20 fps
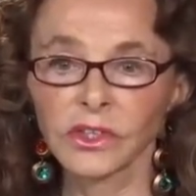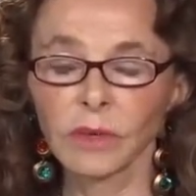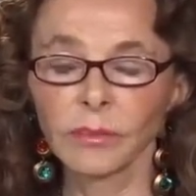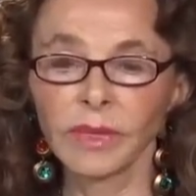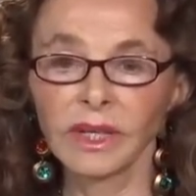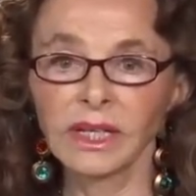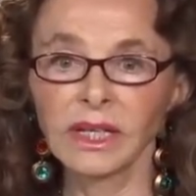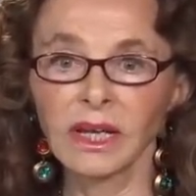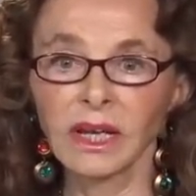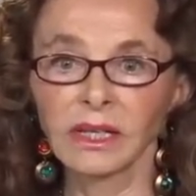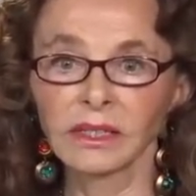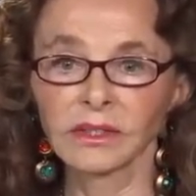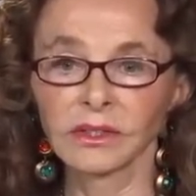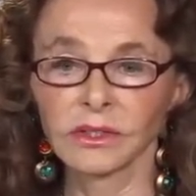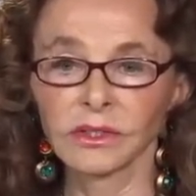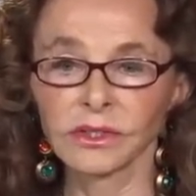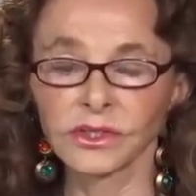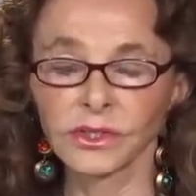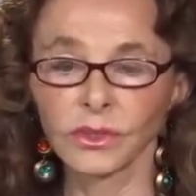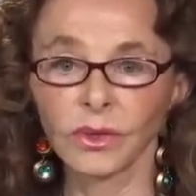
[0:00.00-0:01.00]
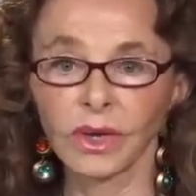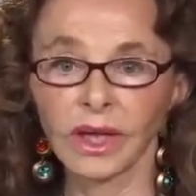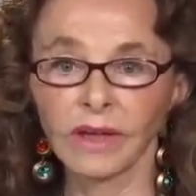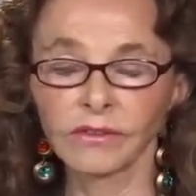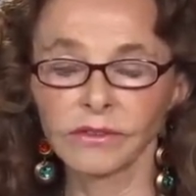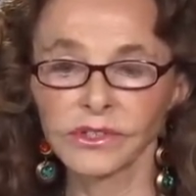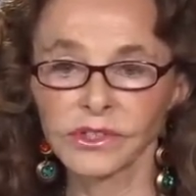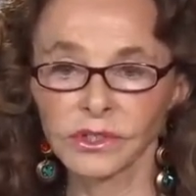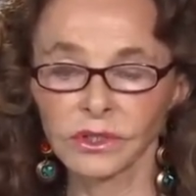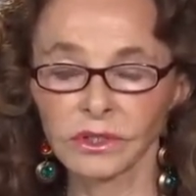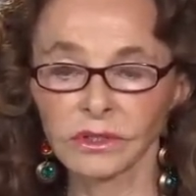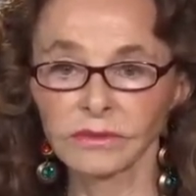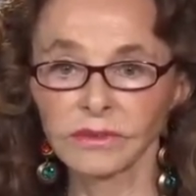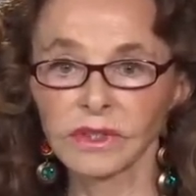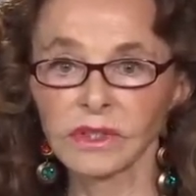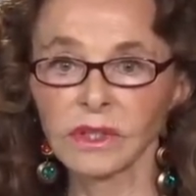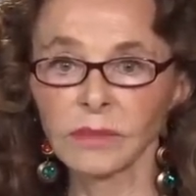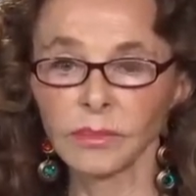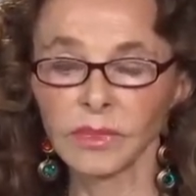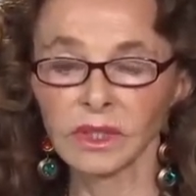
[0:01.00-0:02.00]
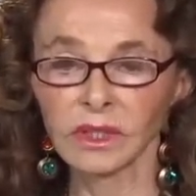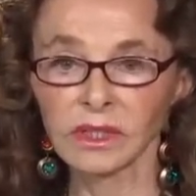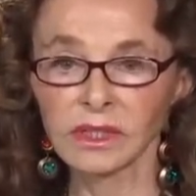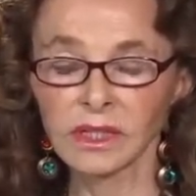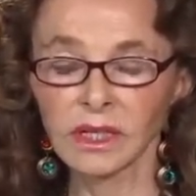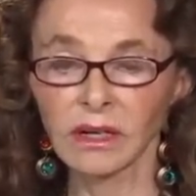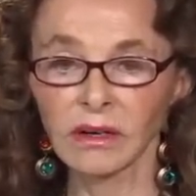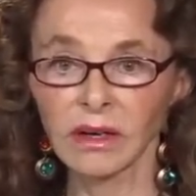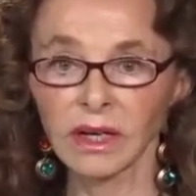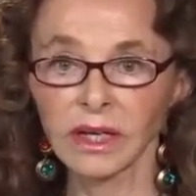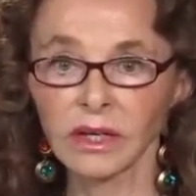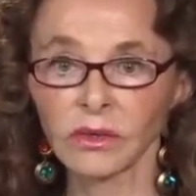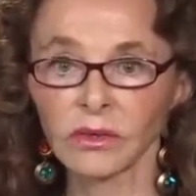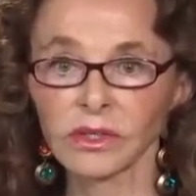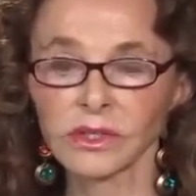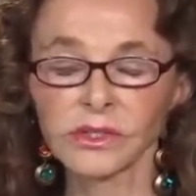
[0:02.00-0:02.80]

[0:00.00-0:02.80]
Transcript: so many others who have served in the military